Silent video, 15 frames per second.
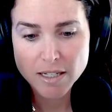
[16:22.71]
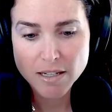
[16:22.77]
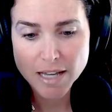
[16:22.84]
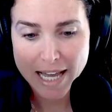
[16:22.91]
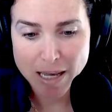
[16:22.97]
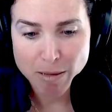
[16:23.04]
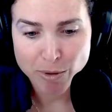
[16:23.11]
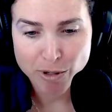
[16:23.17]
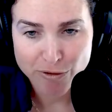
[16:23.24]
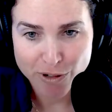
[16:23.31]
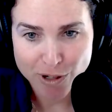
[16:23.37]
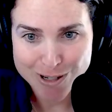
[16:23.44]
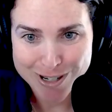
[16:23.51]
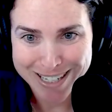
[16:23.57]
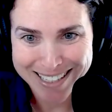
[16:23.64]

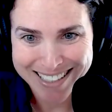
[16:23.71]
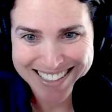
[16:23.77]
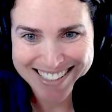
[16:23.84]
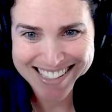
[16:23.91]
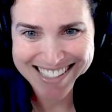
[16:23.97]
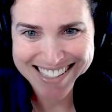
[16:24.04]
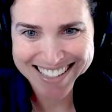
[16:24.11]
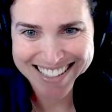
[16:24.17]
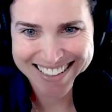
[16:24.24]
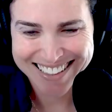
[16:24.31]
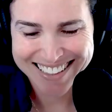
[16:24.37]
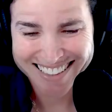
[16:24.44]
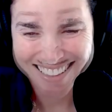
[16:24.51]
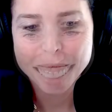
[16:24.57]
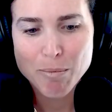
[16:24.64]
hyperfocus,
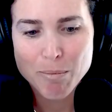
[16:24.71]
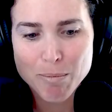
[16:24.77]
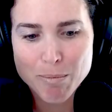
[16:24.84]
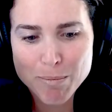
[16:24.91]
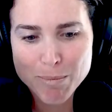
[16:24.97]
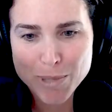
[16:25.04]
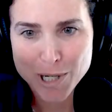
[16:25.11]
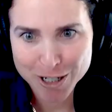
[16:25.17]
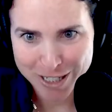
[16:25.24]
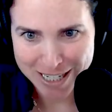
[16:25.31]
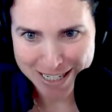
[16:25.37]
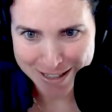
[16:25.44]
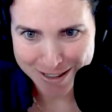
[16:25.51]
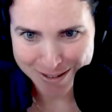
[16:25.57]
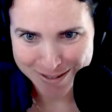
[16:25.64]

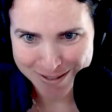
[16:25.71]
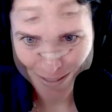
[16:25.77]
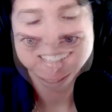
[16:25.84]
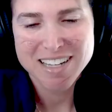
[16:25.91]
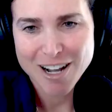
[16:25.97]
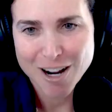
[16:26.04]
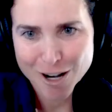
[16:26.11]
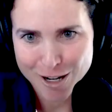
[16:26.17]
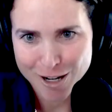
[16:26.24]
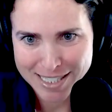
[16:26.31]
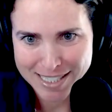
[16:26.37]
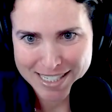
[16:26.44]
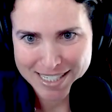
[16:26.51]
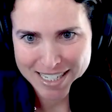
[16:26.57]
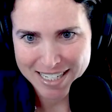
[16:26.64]
burnout,
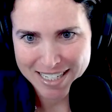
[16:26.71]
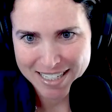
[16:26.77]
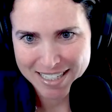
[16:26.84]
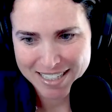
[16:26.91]
RSD.